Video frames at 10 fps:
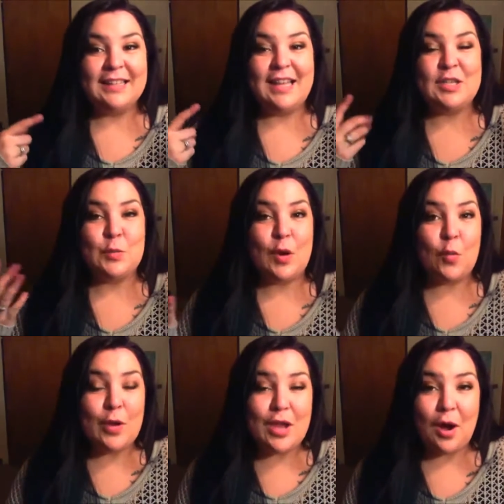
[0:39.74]
That is where
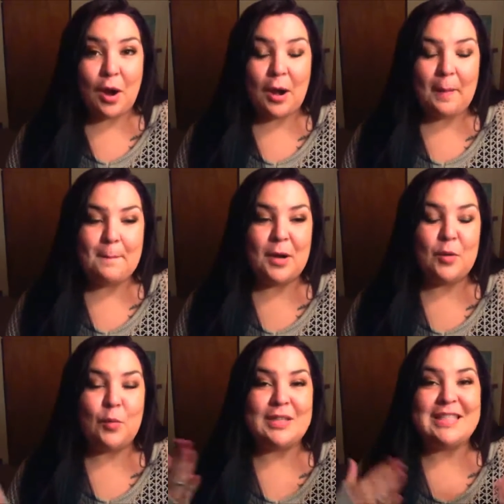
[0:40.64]
we are.
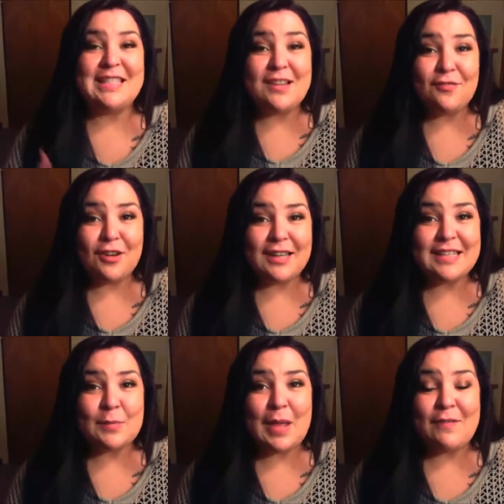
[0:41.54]
But what's different
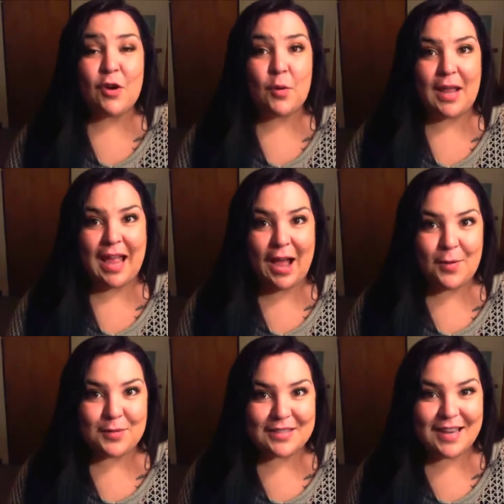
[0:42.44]
is we have our own
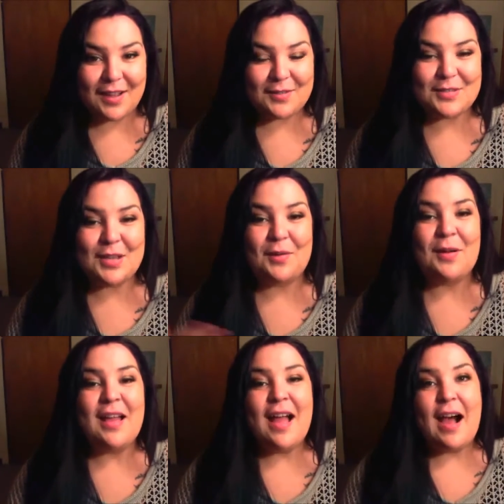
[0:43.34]
house now. So
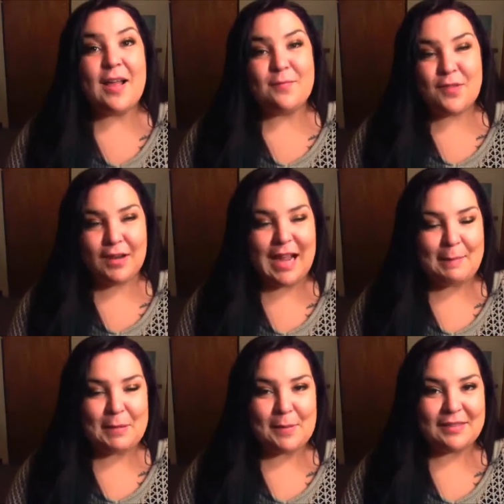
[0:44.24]
I'm very
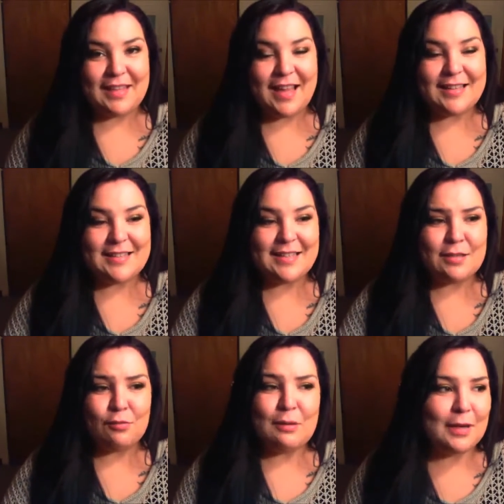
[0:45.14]
happy about that. It's
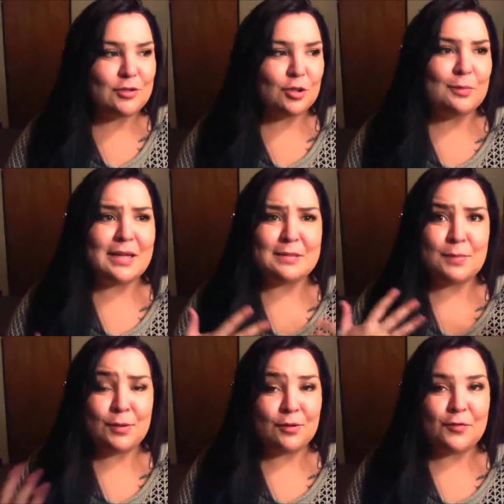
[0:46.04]
a three bedroom. It's
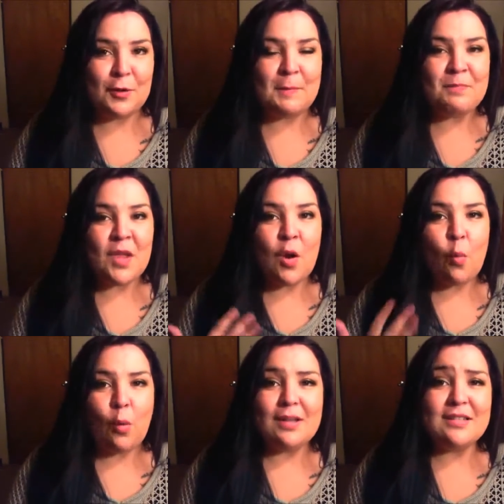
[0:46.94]
beautiful.
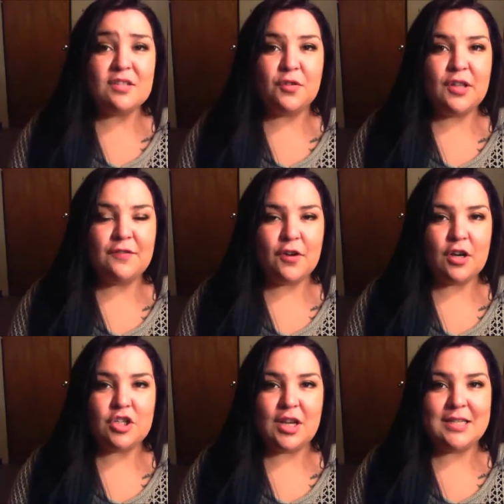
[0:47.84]
Once it's fully
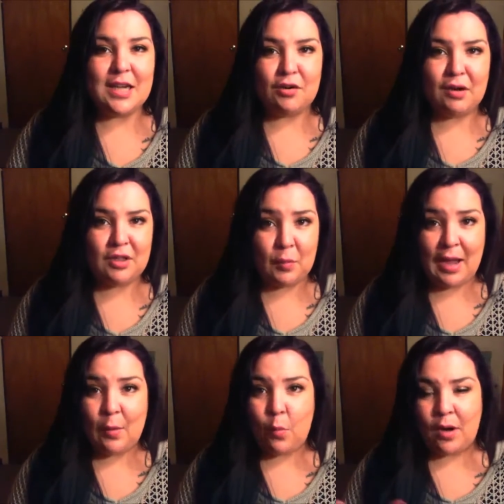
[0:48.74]
furnished and decorated the
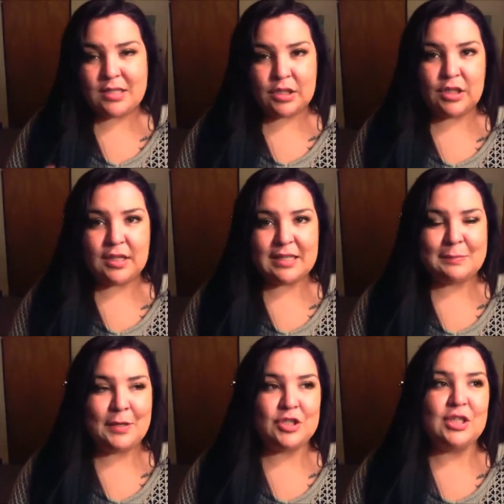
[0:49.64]
way I want it to look,
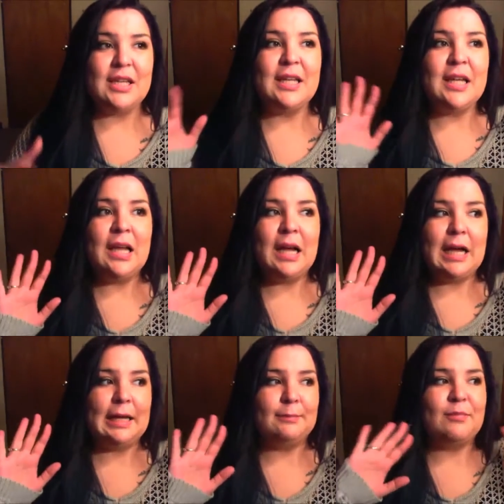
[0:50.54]
especially,
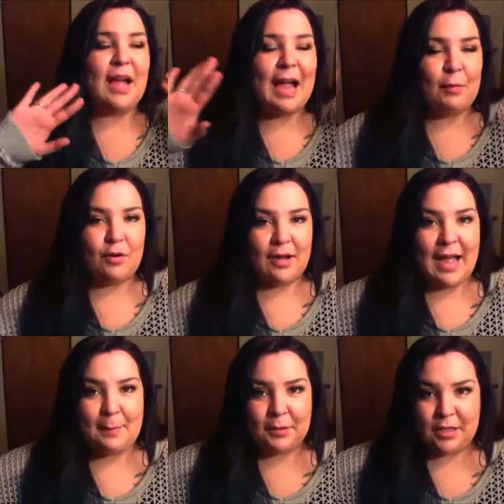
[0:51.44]
um, I will
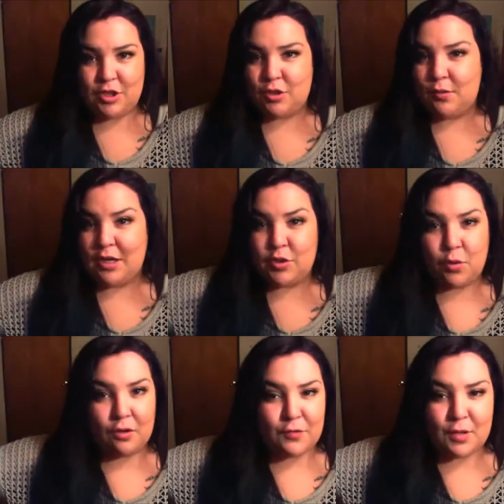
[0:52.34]
happily do a
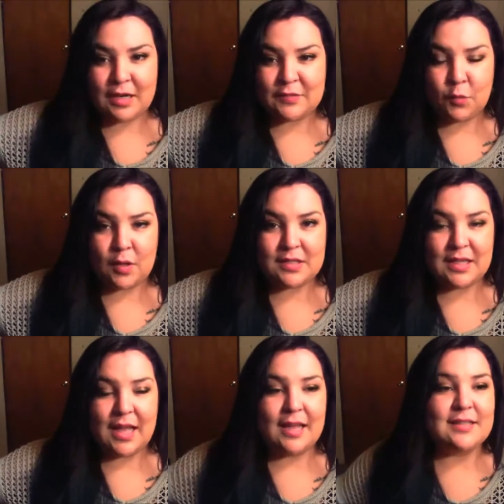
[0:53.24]
tour for you guys if you want to
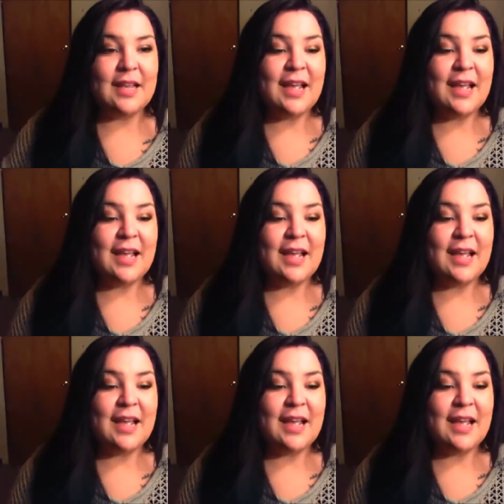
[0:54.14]
see that.